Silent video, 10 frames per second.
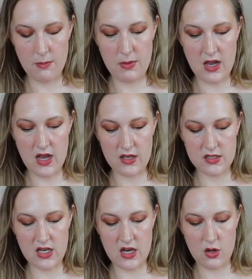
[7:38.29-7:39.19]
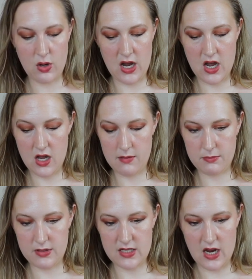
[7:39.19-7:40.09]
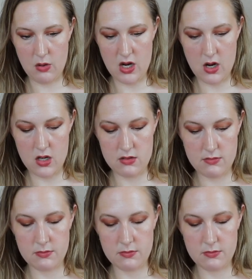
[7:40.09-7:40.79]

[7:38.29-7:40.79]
Patawa. Patawa?